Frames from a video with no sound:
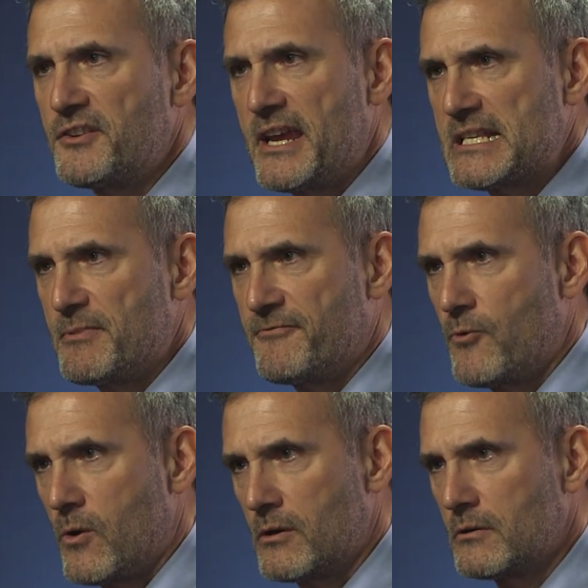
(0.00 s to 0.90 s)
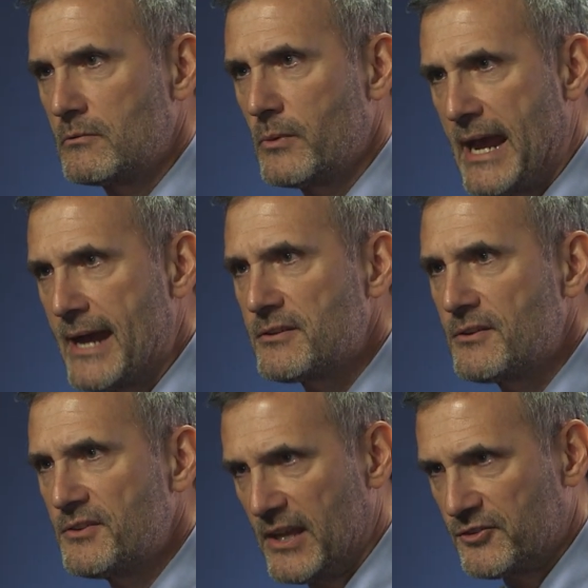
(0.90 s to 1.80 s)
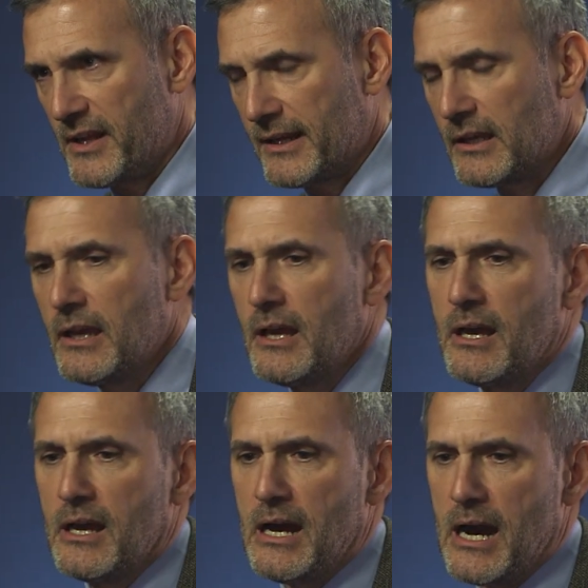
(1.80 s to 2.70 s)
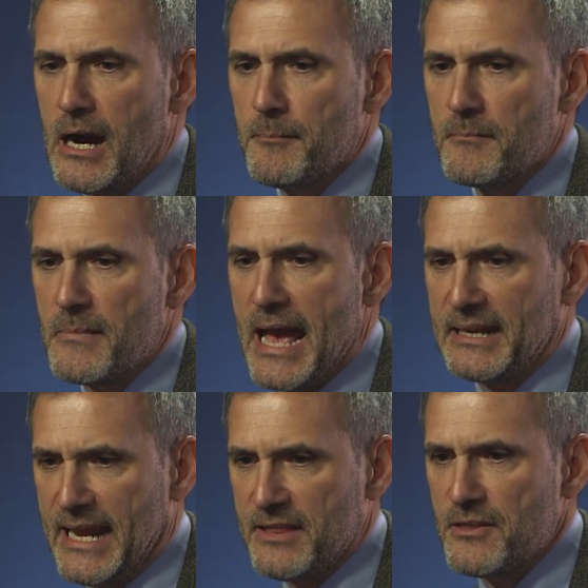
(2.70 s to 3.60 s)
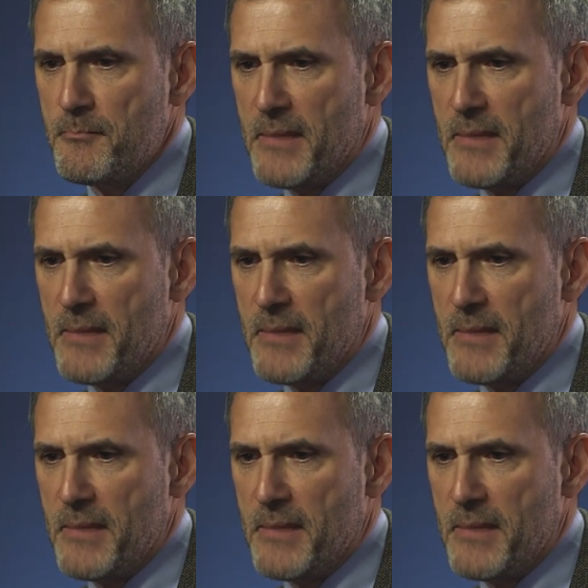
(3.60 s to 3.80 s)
days before we had testing. Um, and in the